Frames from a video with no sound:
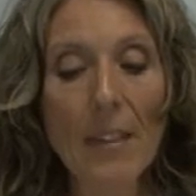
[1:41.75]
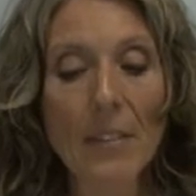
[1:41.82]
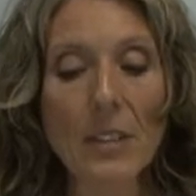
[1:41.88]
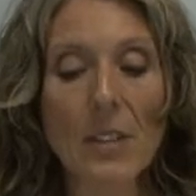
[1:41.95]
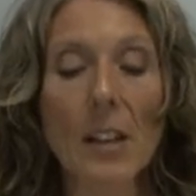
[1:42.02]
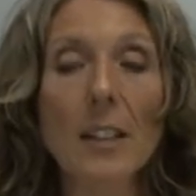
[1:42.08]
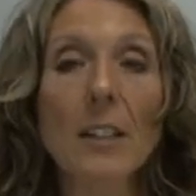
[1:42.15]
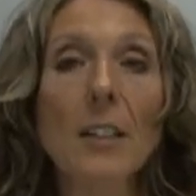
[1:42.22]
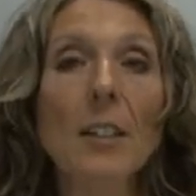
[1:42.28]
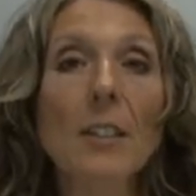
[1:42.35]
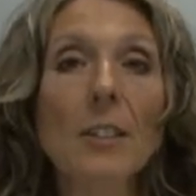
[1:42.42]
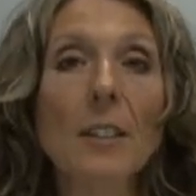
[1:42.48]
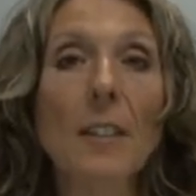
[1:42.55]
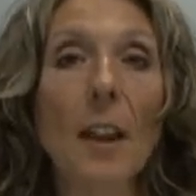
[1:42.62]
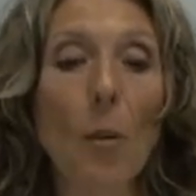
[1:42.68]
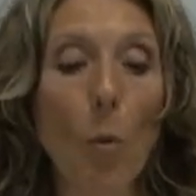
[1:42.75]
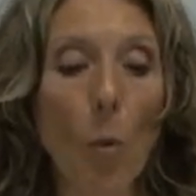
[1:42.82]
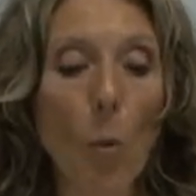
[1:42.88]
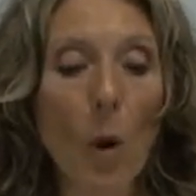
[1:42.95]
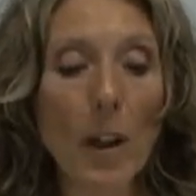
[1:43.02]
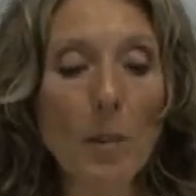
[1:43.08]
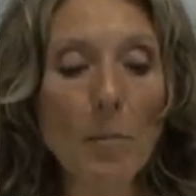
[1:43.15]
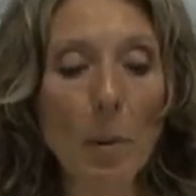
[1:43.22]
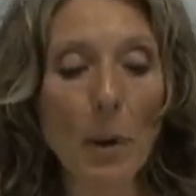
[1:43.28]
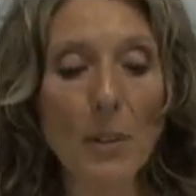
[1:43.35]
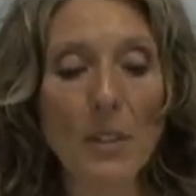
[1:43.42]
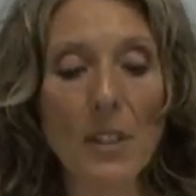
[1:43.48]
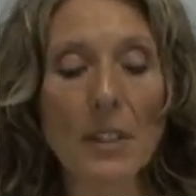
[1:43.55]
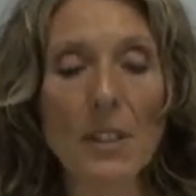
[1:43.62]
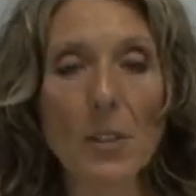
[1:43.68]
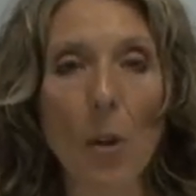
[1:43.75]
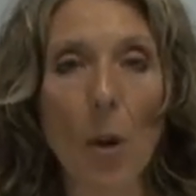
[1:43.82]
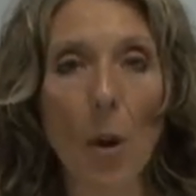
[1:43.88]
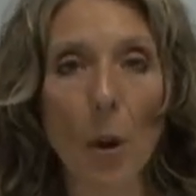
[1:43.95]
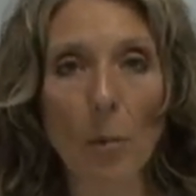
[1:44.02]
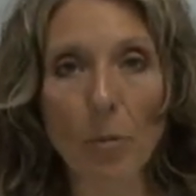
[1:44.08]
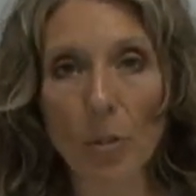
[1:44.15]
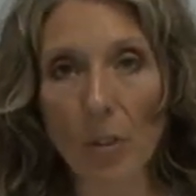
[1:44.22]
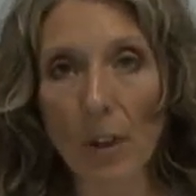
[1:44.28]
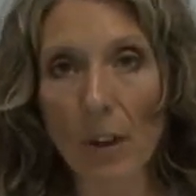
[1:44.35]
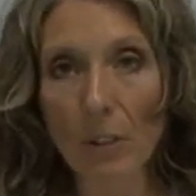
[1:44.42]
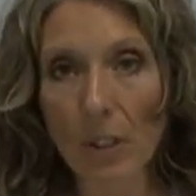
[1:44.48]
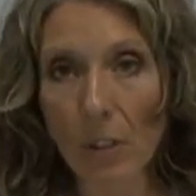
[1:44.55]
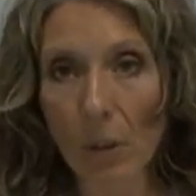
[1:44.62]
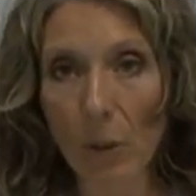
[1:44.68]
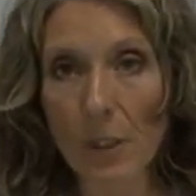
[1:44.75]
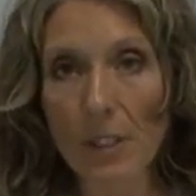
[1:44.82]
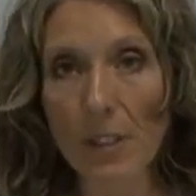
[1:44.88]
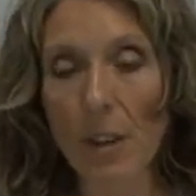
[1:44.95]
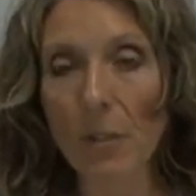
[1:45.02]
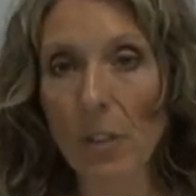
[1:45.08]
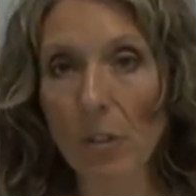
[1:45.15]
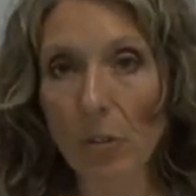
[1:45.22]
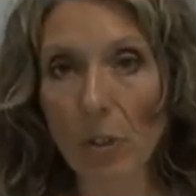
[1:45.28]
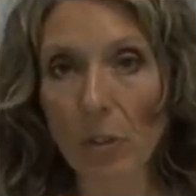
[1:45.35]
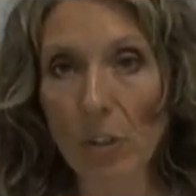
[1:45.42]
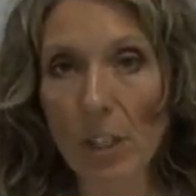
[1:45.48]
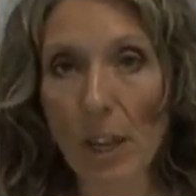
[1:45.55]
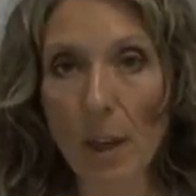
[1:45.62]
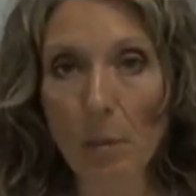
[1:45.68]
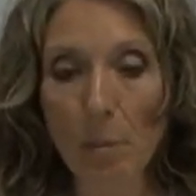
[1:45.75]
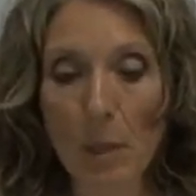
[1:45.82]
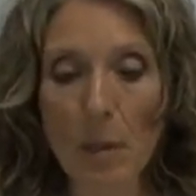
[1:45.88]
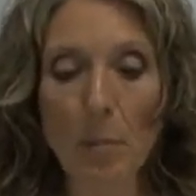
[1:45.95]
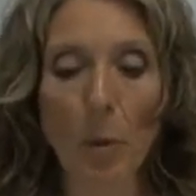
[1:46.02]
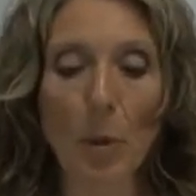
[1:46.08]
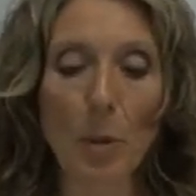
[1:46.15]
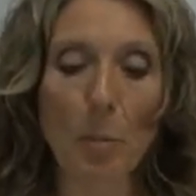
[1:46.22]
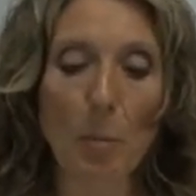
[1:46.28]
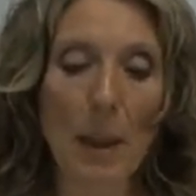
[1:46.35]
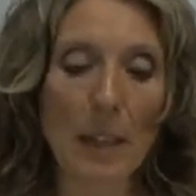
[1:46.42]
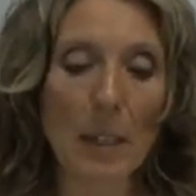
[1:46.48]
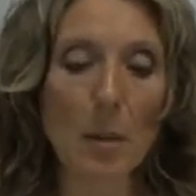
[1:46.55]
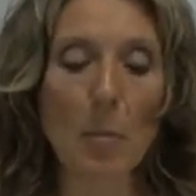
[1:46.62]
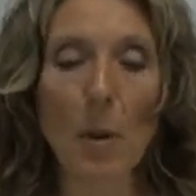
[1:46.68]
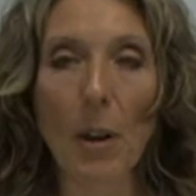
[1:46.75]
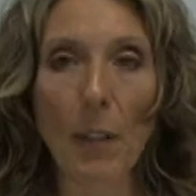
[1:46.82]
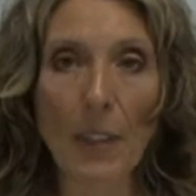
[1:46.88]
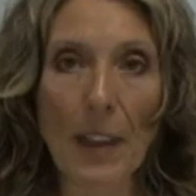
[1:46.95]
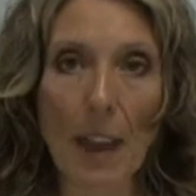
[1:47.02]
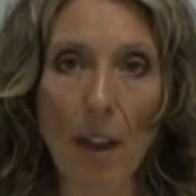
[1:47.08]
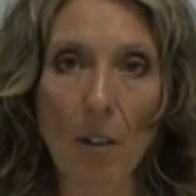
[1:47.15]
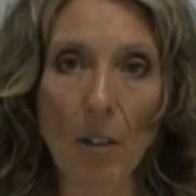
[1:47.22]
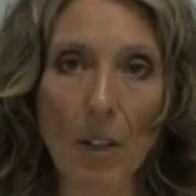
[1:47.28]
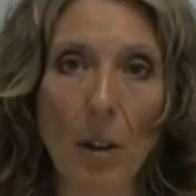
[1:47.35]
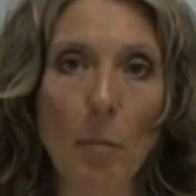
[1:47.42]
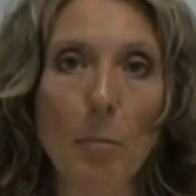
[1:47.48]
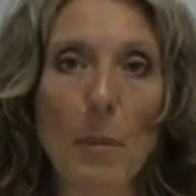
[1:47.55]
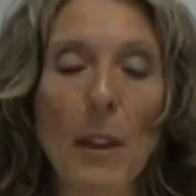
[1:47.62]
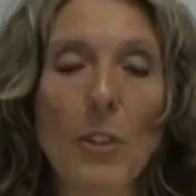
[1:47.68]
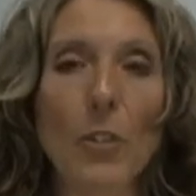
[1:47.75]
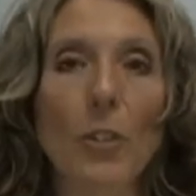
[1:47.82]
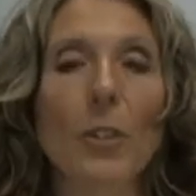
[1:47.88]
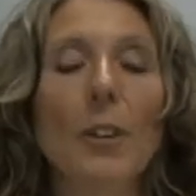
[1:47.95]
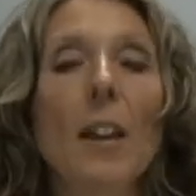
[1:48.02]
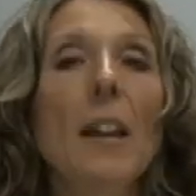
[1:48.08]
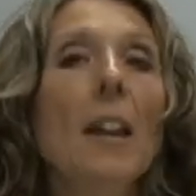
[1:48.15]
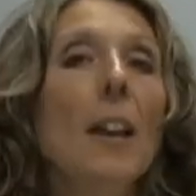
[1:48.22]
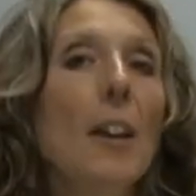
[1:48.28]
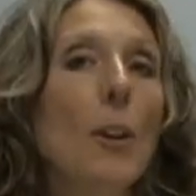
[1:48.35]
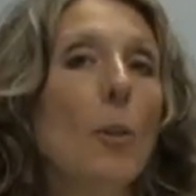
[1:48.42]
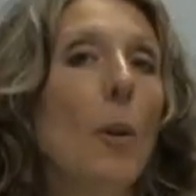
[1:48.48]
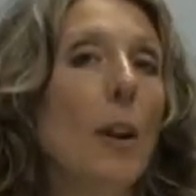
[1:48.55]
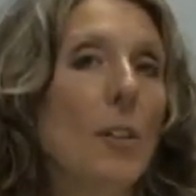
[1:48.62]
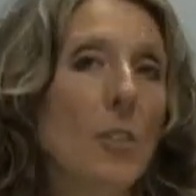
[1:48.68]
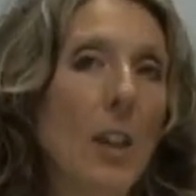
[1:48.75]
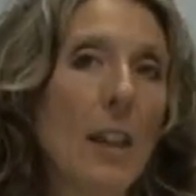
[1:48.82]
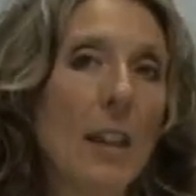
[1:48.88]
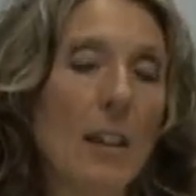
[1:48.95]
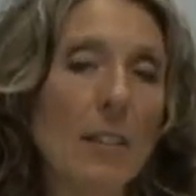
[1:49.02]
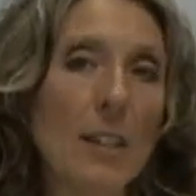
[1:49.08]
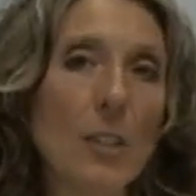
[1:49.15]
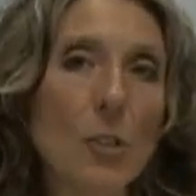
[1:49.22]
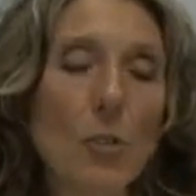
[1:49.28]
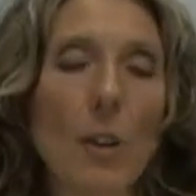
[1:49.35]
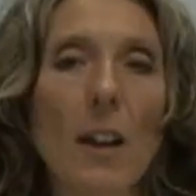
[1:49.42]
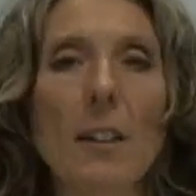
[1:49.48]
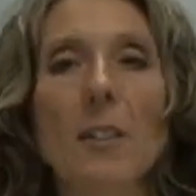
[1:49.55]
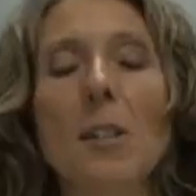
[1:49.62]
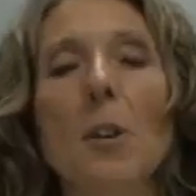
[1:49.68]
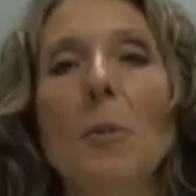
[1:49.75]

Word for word: The study concluded that 1 person is harmed for every 37 to 58 people, depending upon the outcome measured, who are taking these drugs.